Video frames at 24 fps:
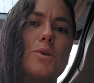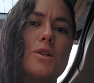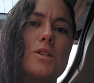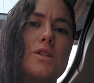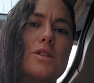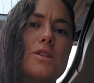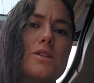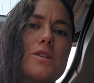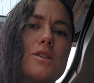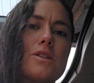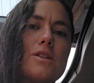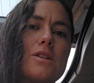
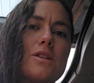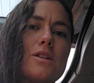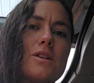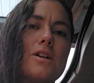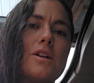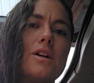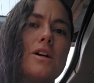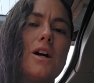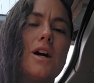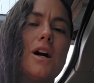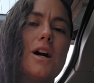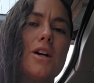was
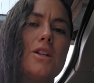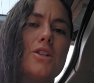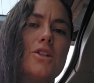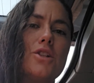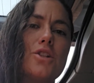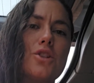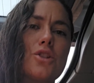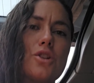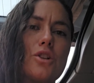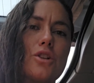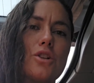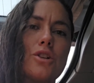a
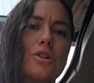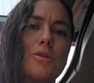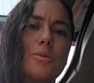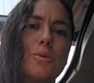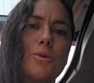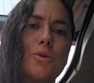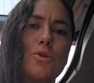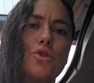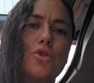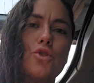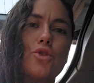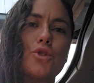
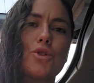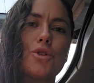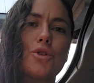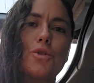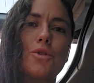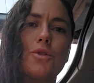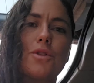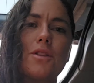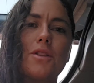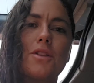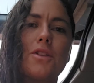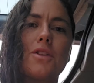discernible
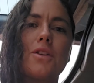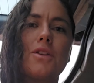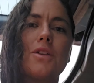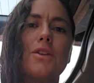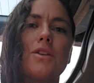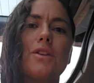truth.